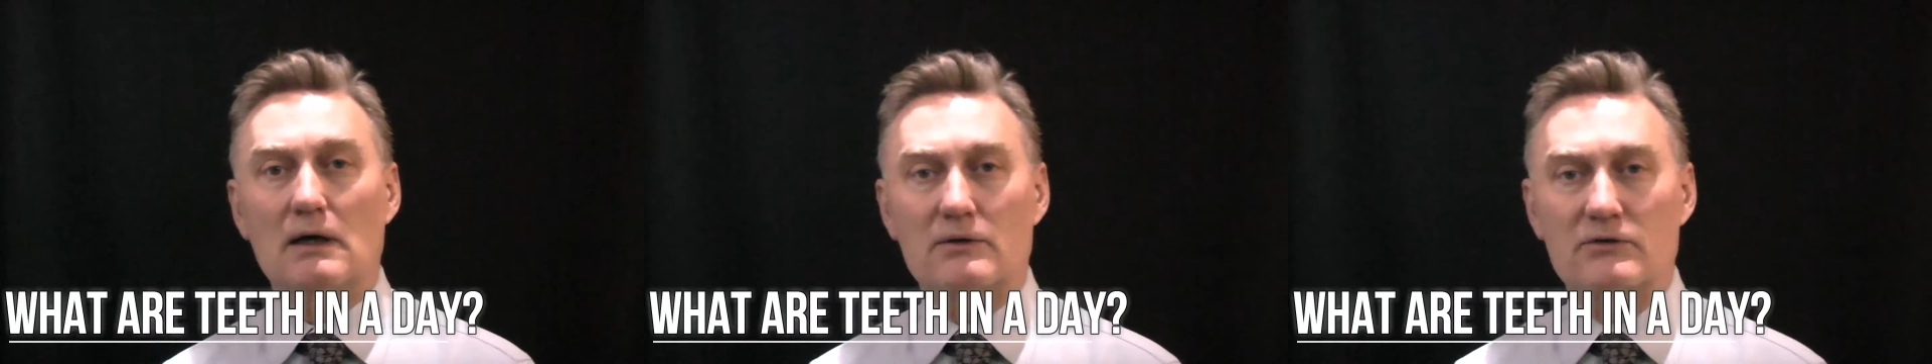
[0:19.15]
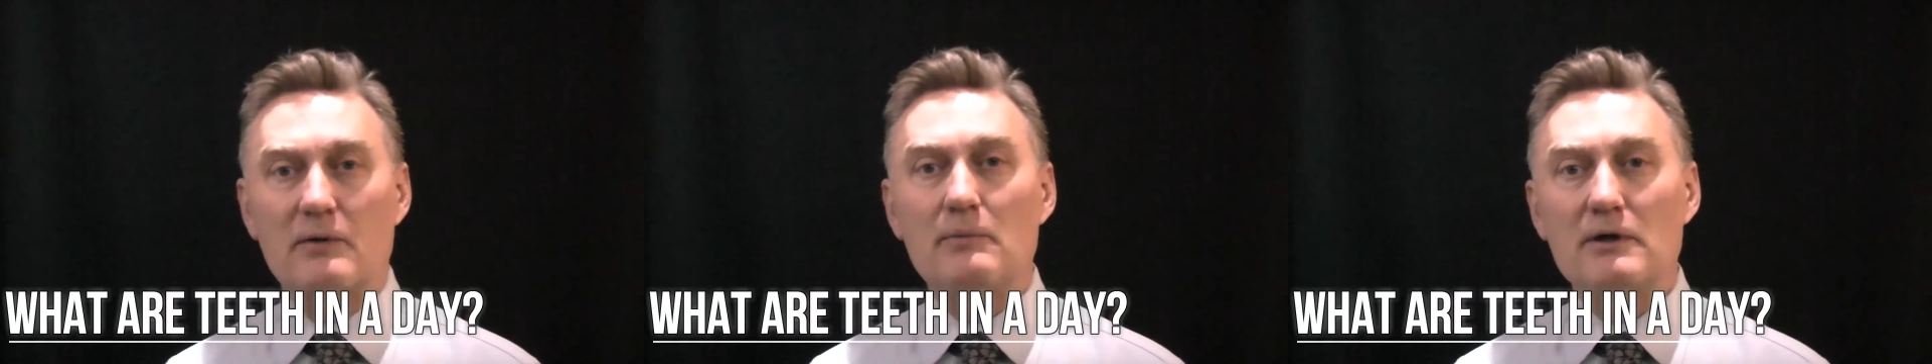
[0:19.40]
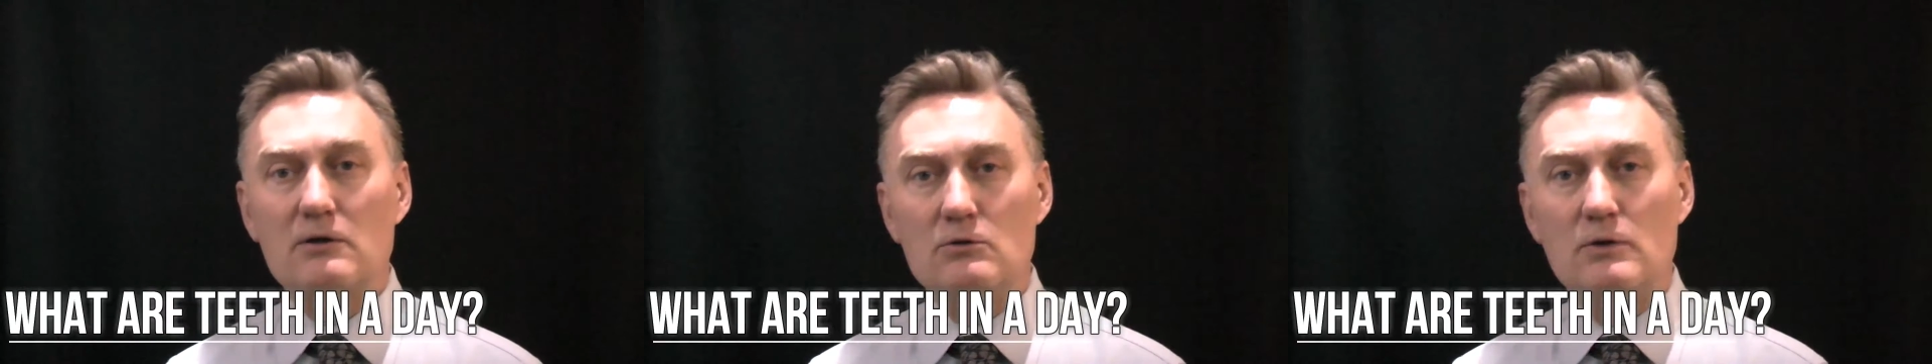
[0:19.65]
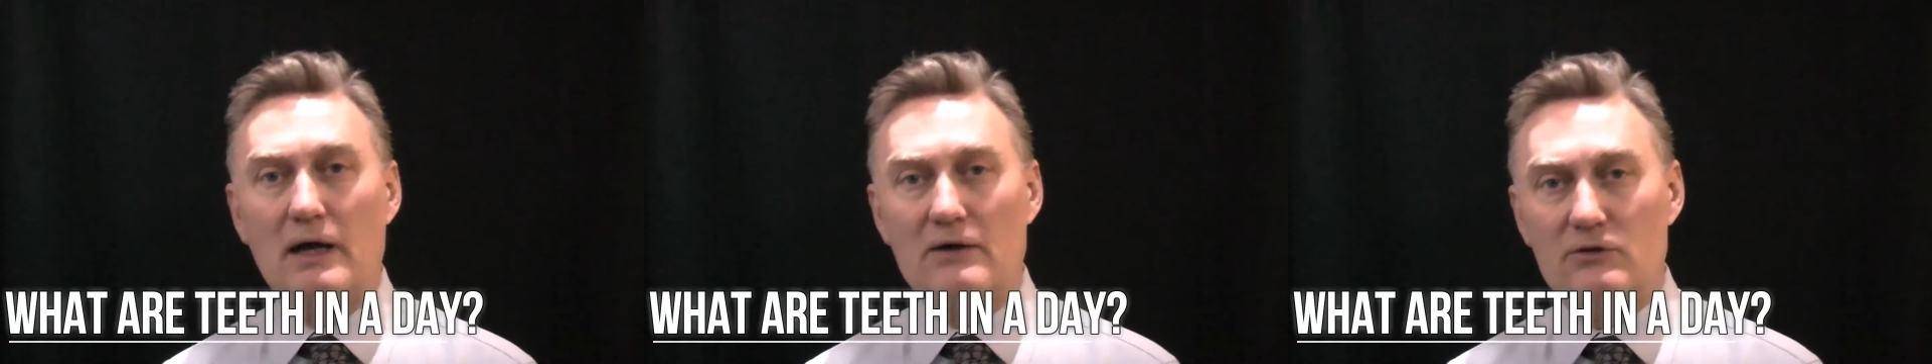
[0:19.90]
somebody
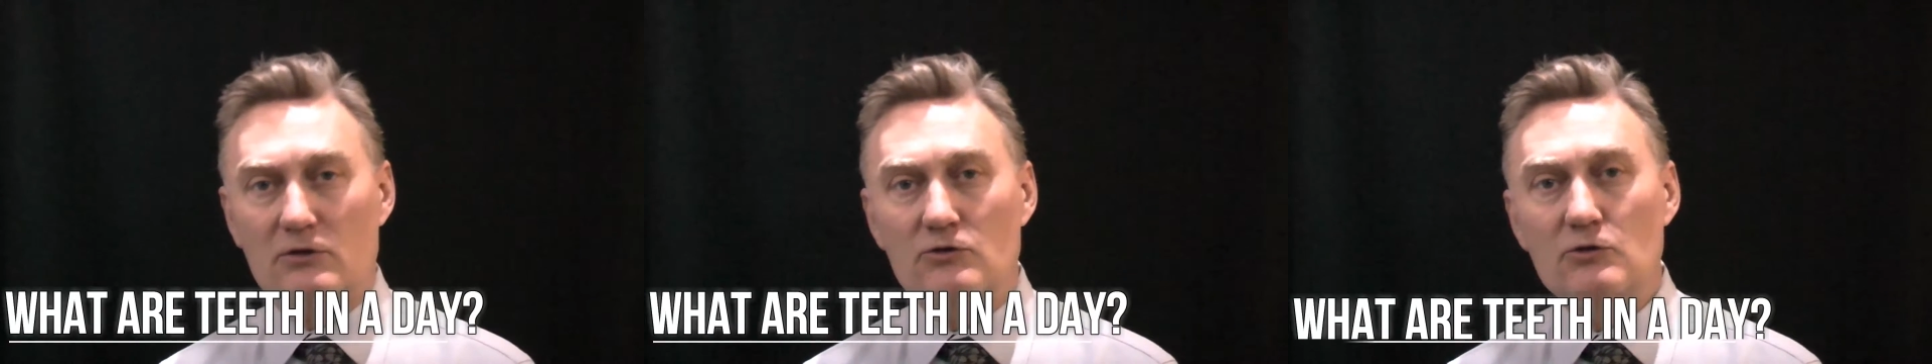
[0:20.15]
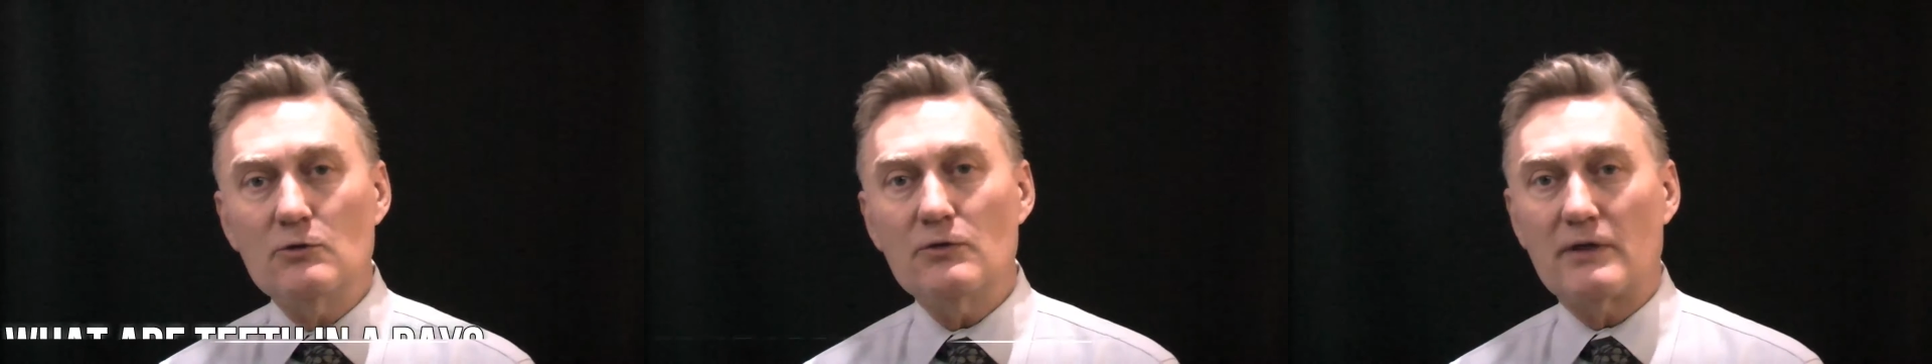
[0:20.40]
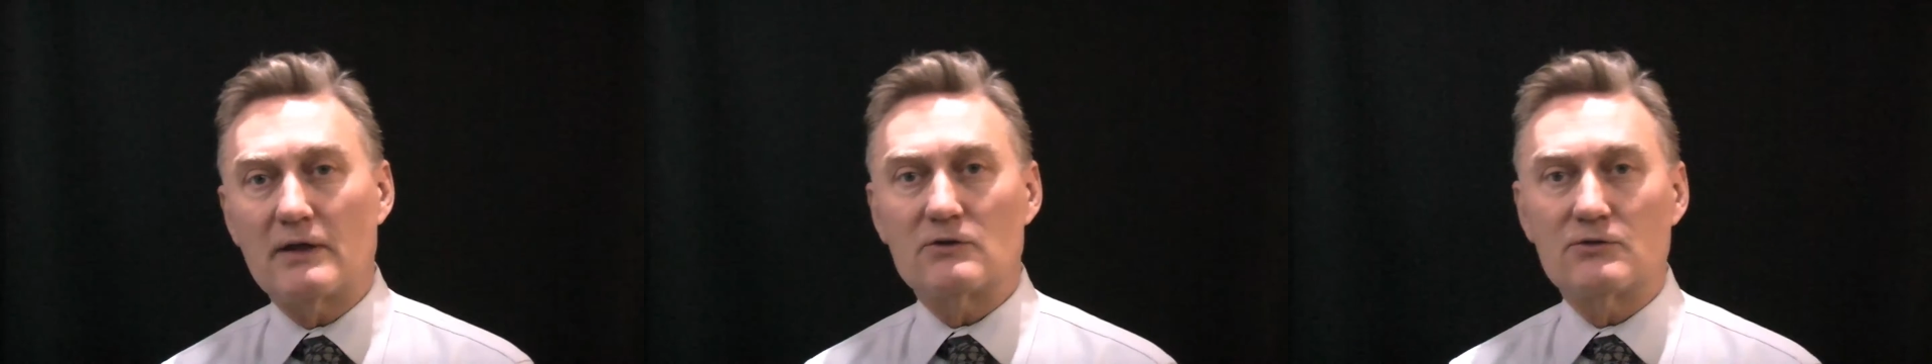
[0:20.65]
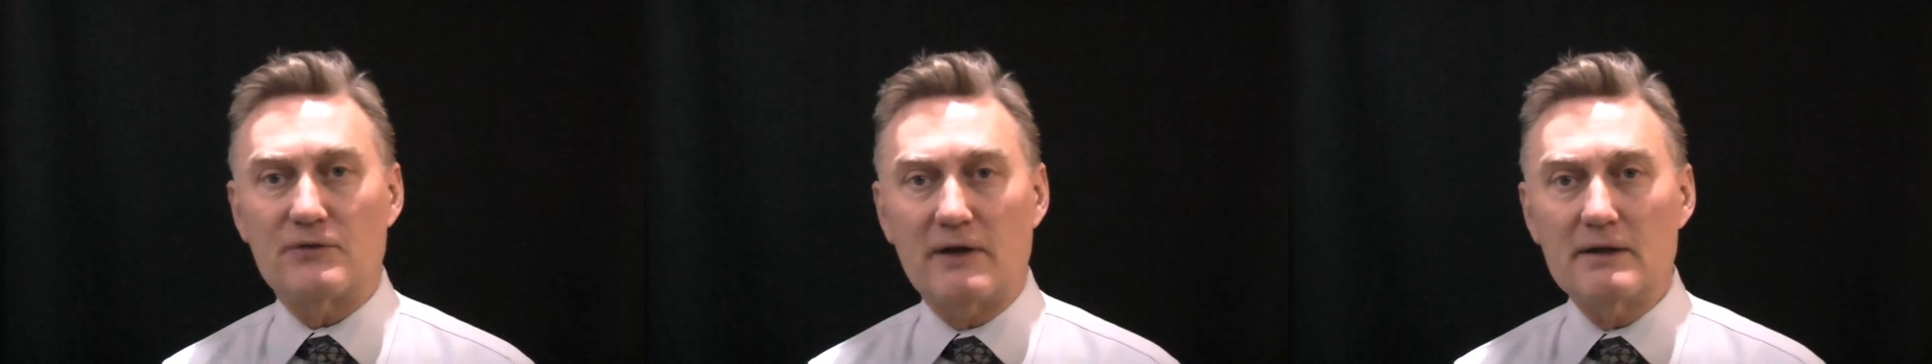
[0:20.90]
who has a tooth
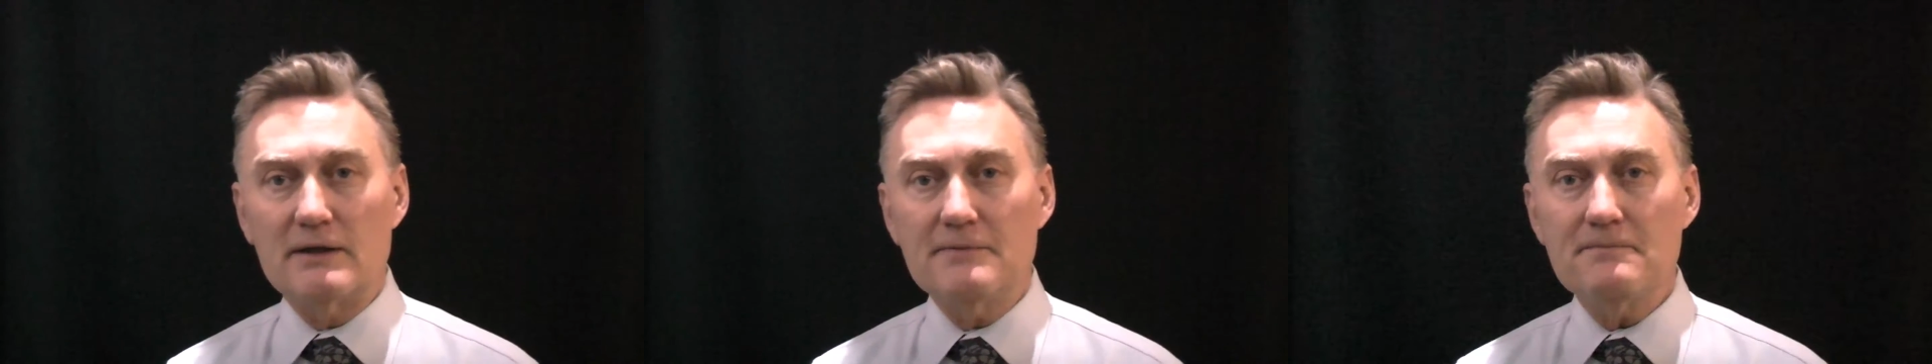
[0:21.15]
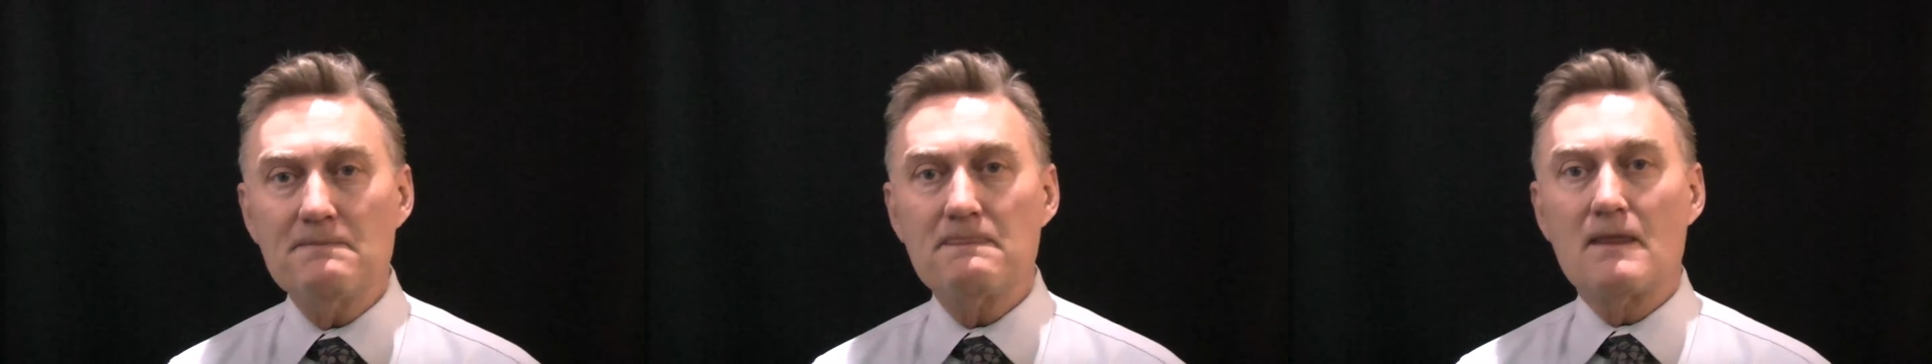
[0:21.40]
that's failing.